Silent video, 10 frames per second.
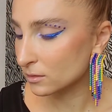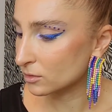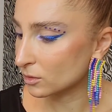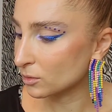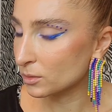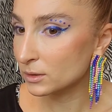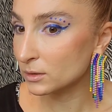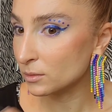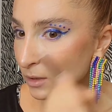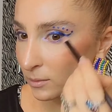So you will
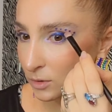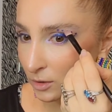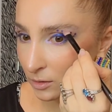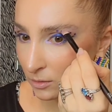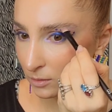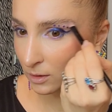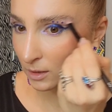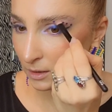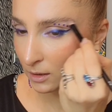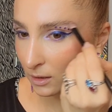see what I'm trying to
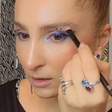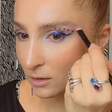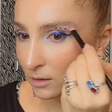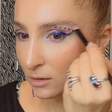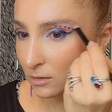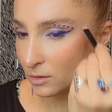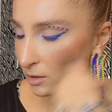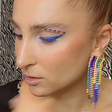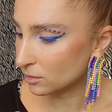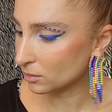create,
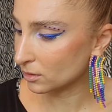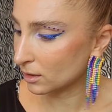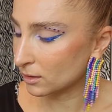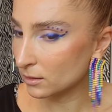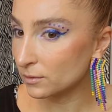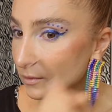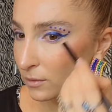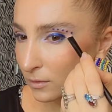just to kind of